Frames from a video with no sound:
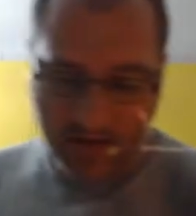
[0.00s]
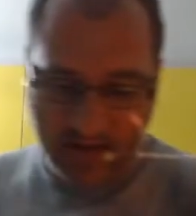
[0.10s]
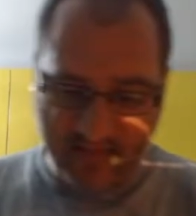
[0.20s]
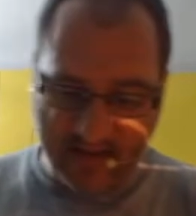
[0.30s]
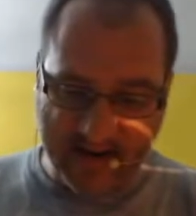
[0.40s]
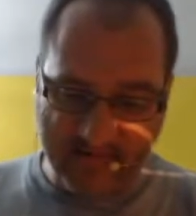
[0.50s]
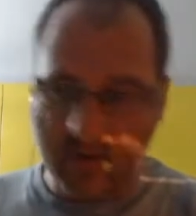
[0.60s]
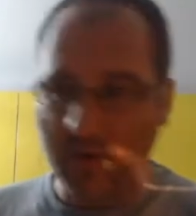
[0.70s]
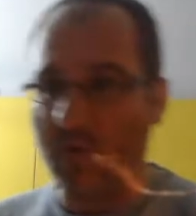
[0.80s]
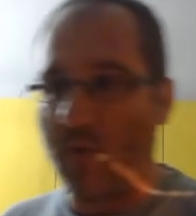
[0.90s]
they never
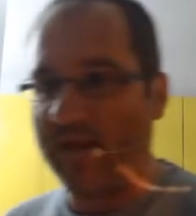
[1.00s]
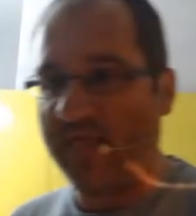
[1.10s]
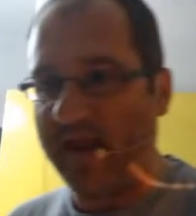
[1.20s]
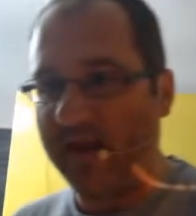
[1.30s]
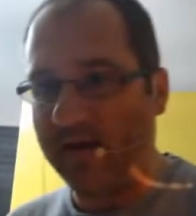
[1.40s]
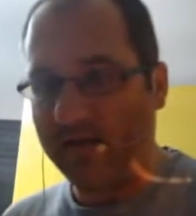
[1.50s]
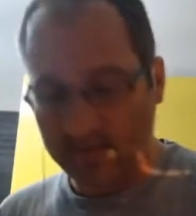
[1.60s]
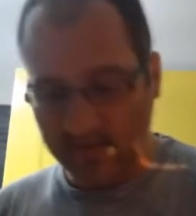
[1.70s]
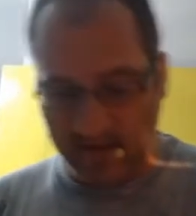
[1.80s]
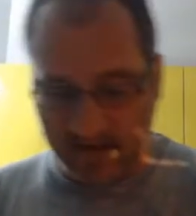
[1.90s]
cook one thing.
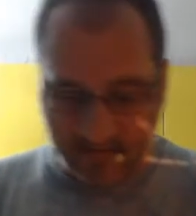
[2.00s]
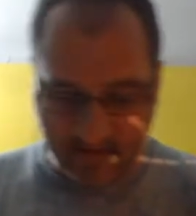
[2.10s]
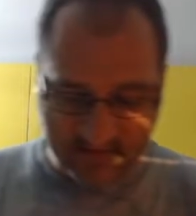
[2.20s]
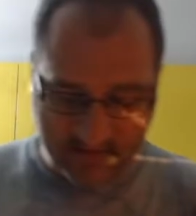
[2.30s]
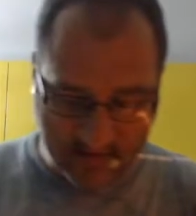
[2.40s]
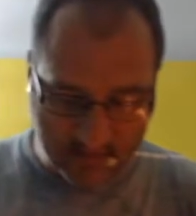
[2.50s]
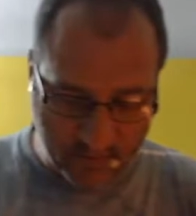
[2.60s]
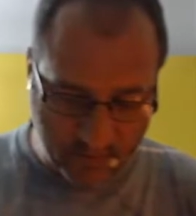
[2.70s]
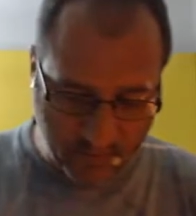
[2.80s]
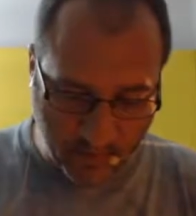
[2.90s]
She never
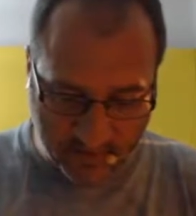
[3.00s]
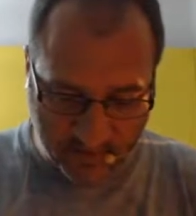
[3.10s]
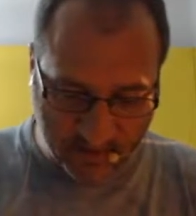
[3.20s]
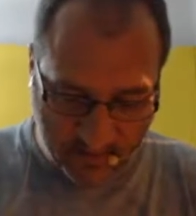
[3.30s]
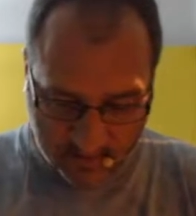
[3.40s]
cooks one thing.